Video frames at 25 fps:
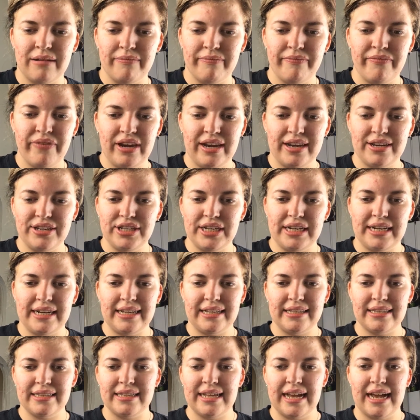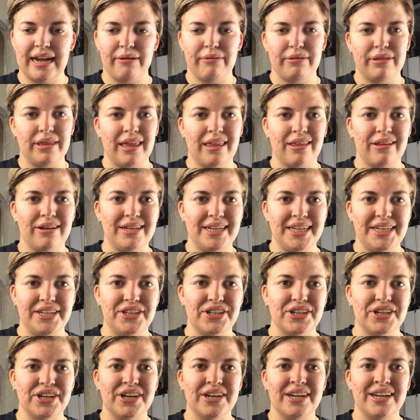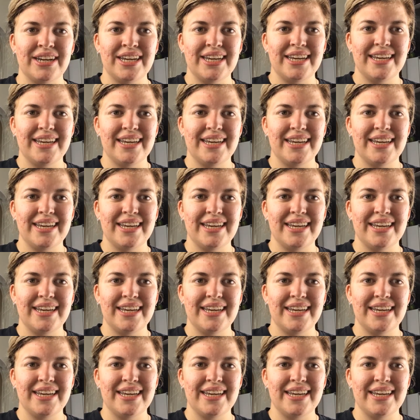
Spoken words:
finish eating snack with the other teacher,